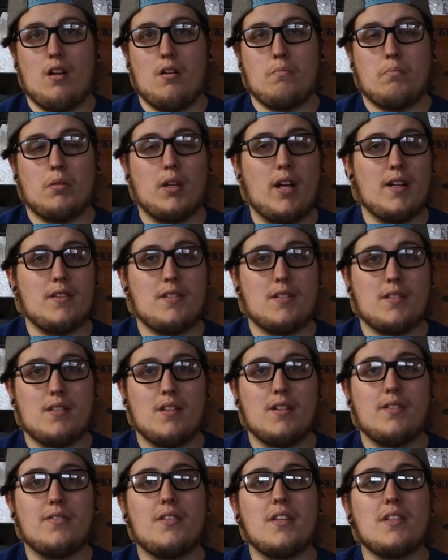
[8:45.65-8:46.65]
Plus,
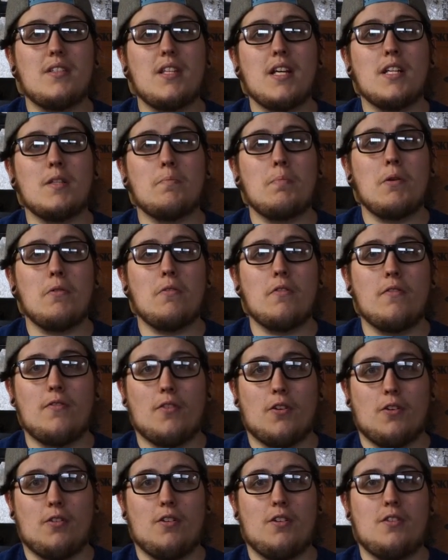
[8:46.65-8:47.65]
this thing is
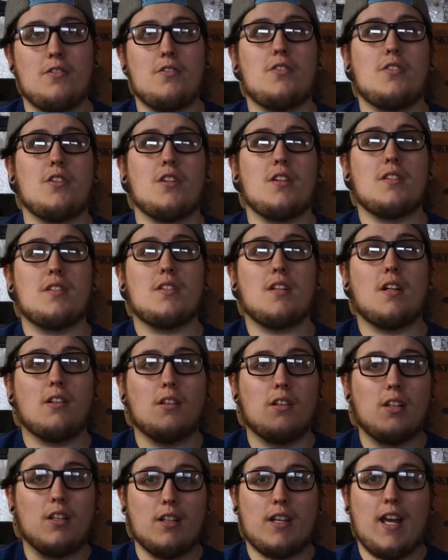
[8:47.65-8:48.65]
beautiful. Just
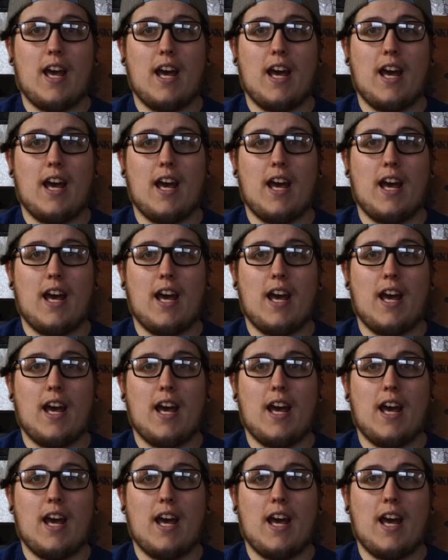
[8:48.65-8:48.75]
look